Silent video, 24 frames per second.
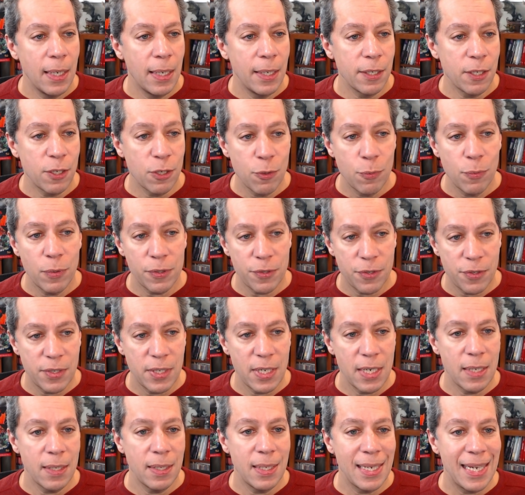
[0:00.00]
you will
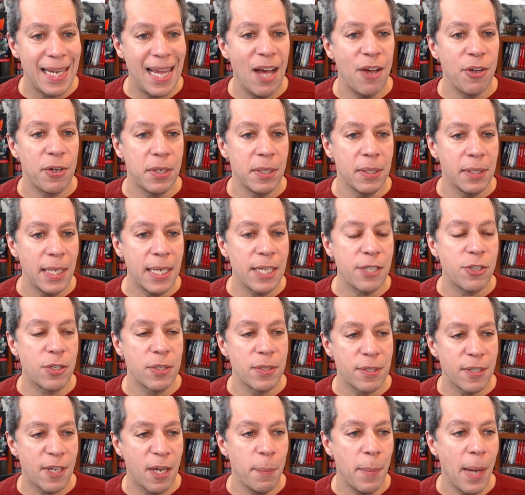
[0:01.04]
see the
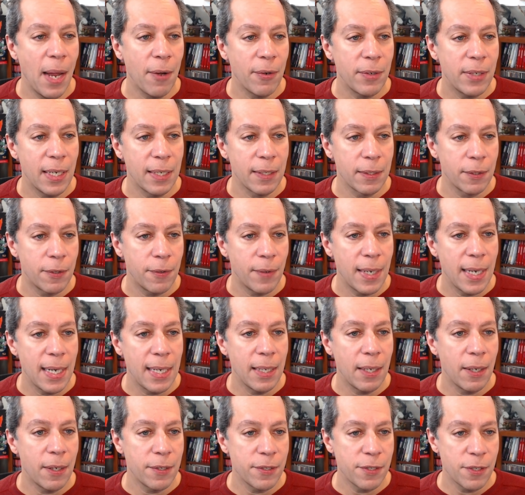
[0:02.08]
calculations come out, and
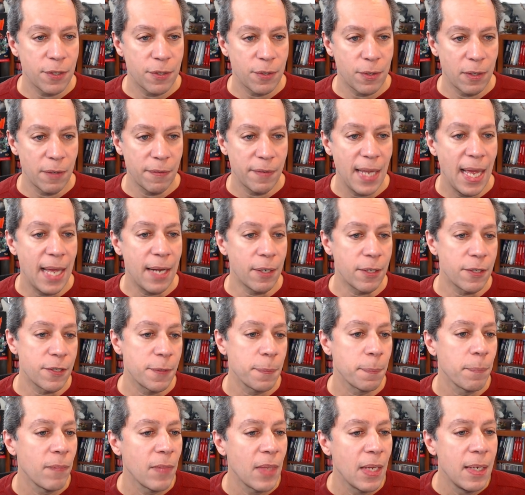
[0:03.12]
gray are just sort of
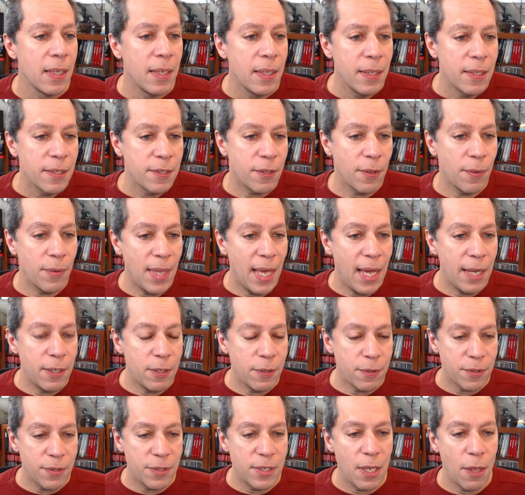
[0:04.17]
headers. So that
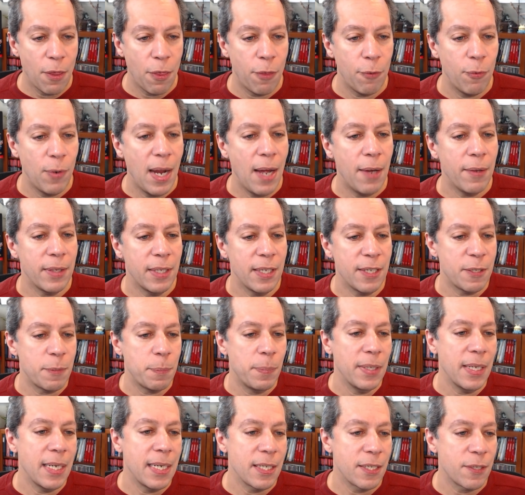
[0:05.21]
you'll see throughout this
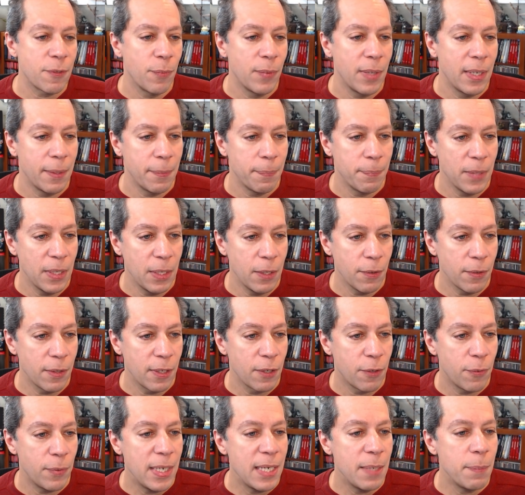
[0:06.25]
place where, the
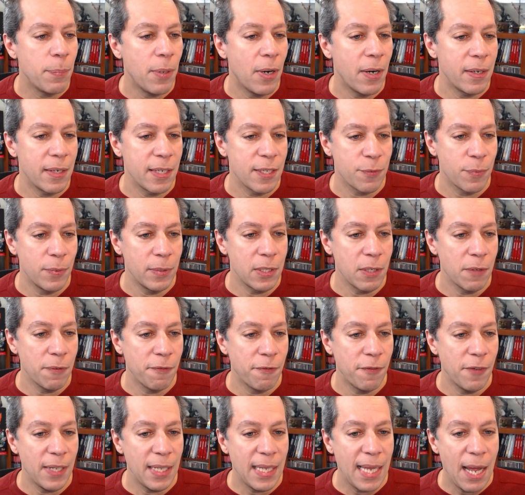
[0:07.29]
green part is what you'll
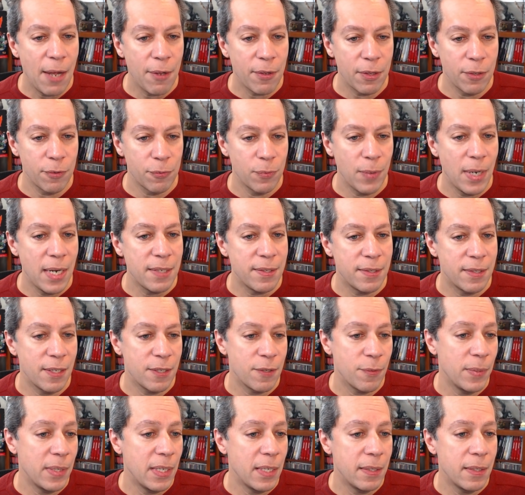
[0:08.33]
fill out. The rest
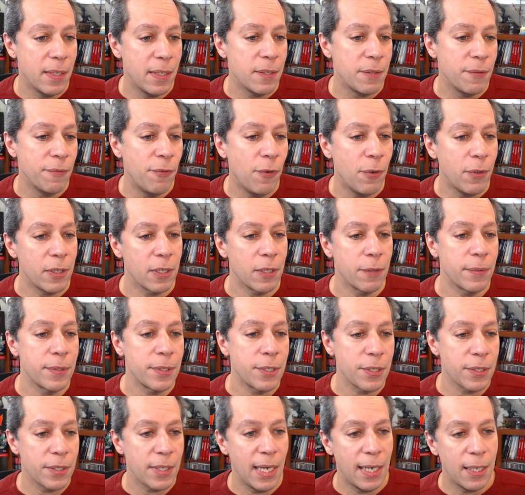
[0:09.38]
is what it does for you,
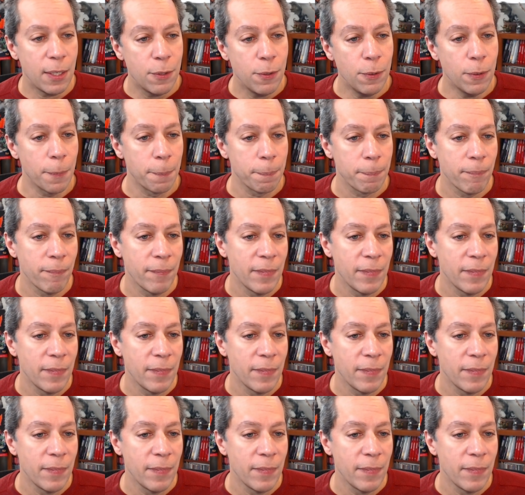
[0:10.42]
which is kind of cool.